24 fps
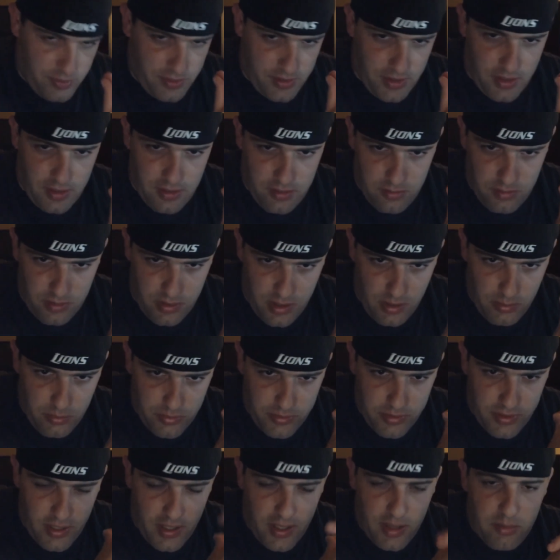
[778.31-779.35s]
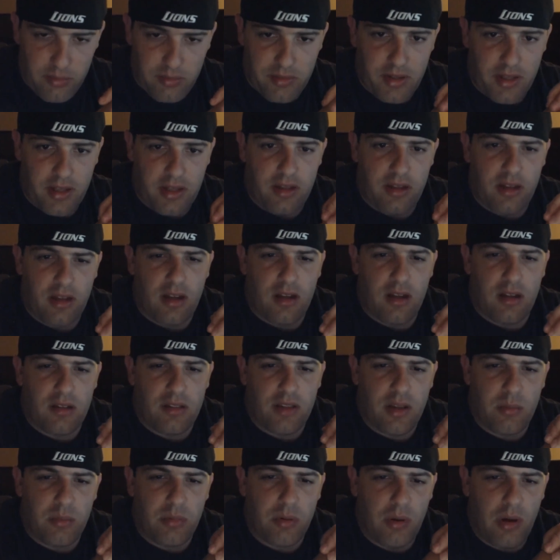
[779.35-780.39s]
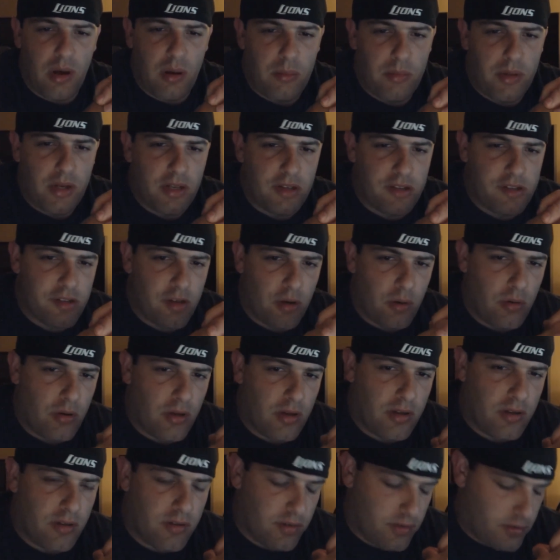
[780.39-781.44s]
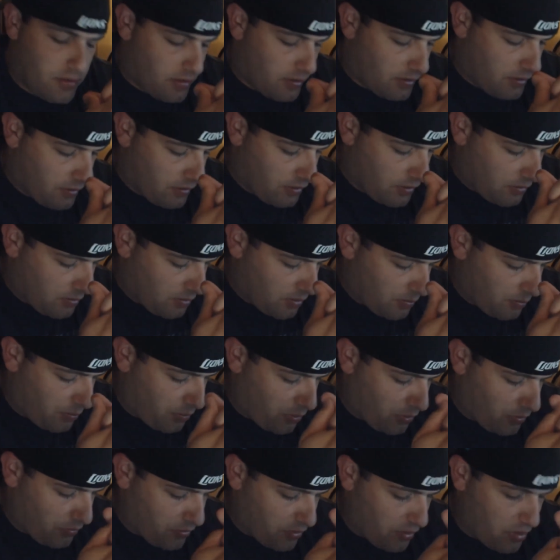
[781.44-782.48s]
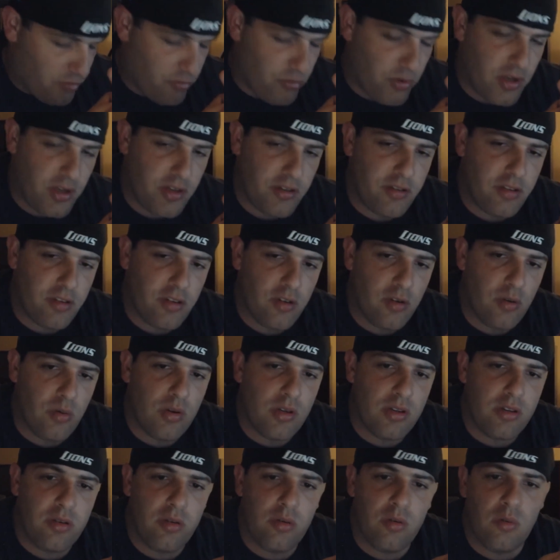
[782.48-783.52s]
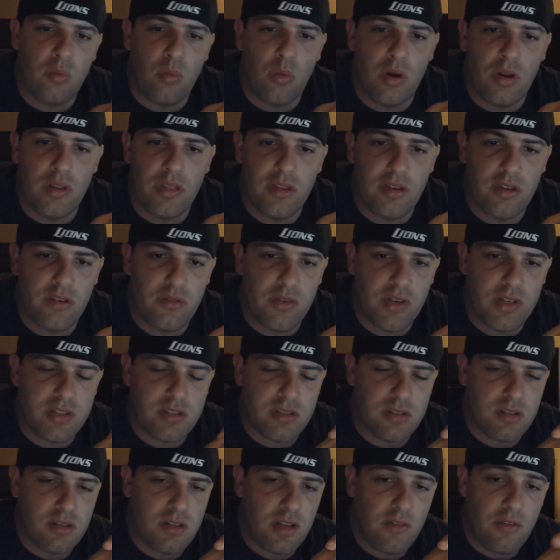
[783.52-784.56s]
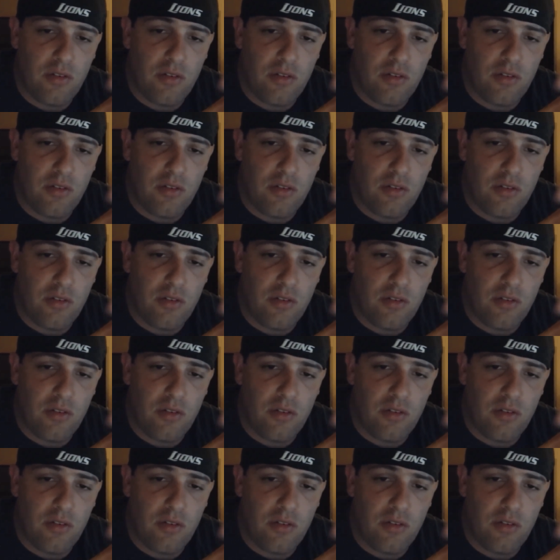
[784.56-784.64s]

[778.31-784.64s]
we said a couple times, they blew out Minnesota to improve to 3-2 and 2-1 in the division.